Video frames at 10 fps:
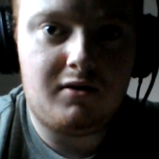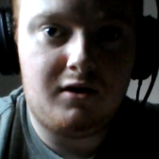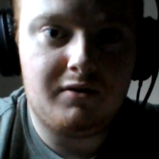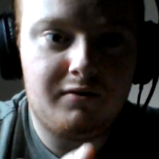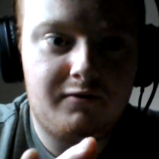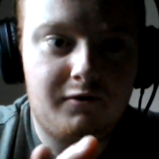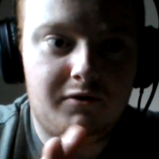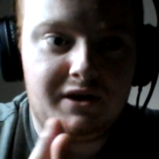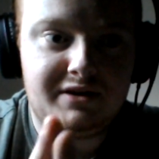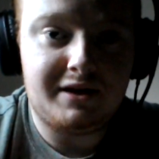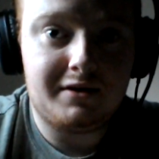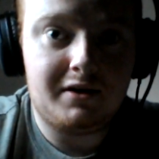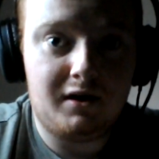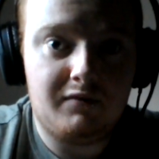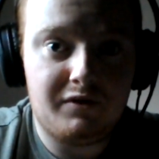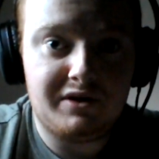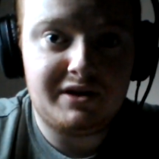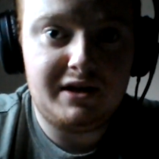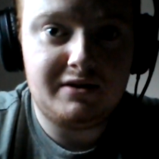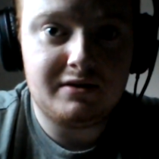Ocon for the second half of the
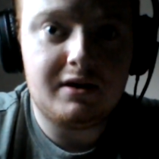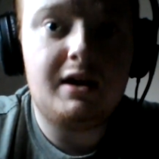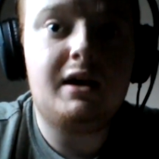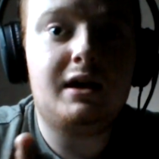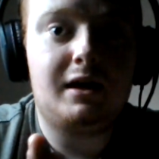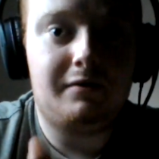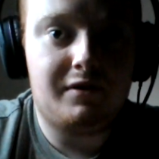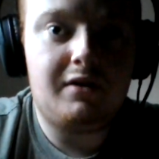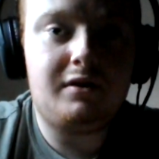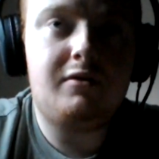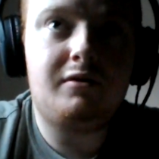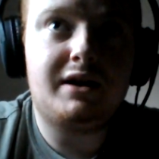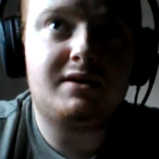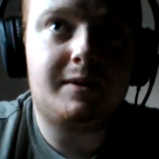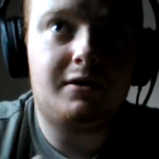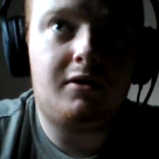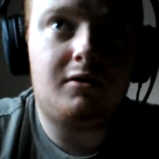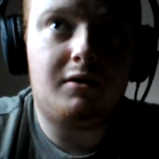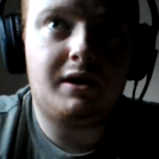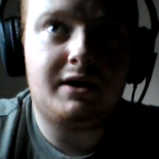season. If you don't know who Esteban
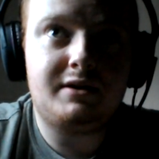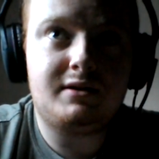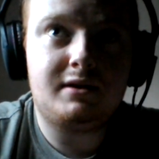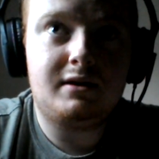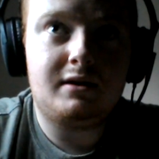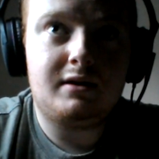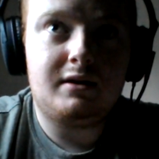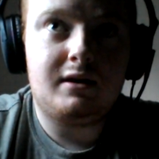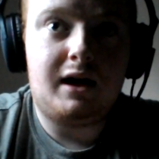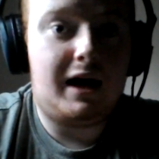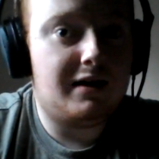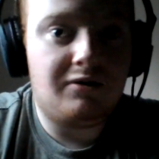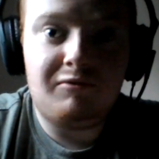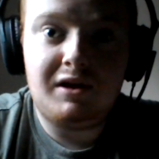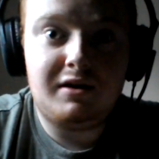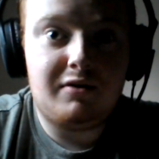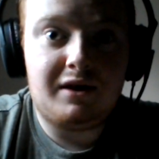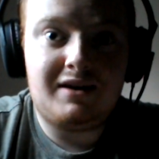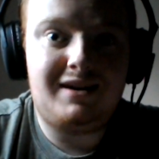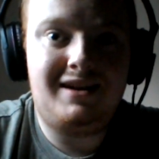Ocon is, I don't really know
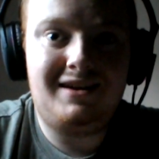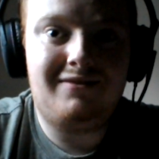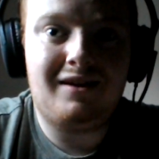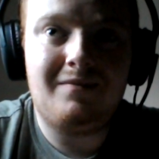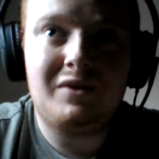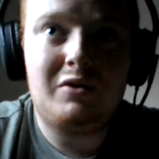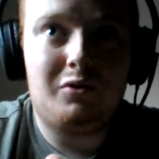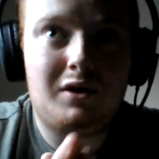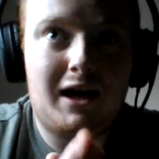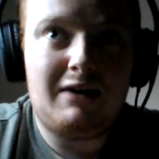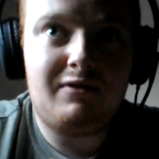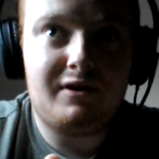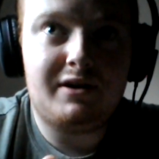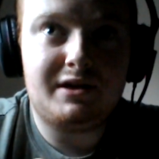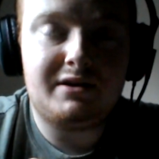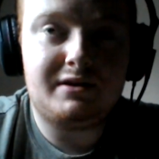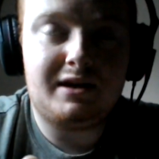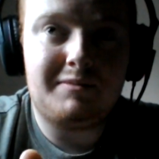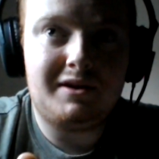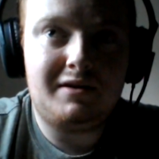that either. What I have heard is,
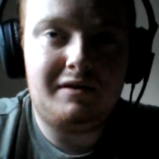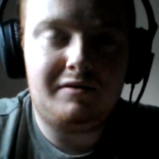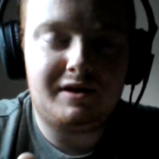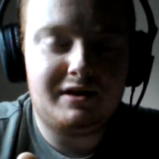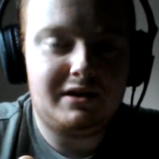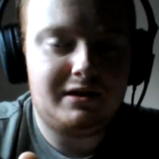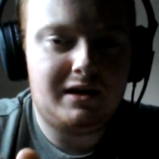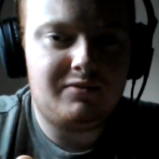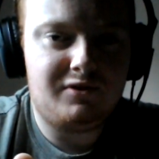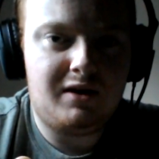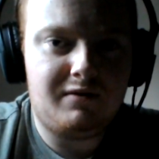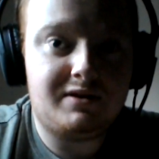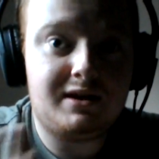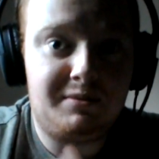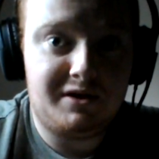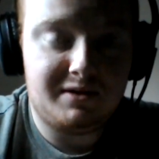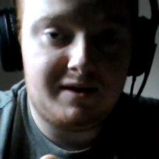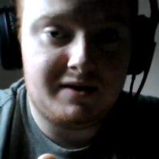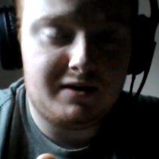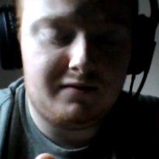I believe he was a DTM driver, similar to
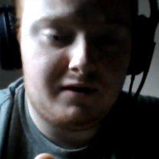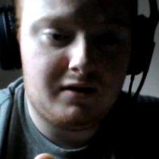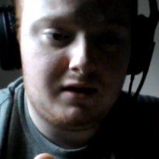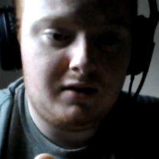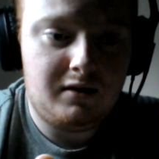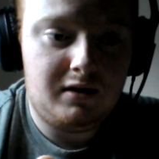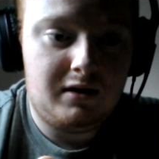Pascal Wehrlein,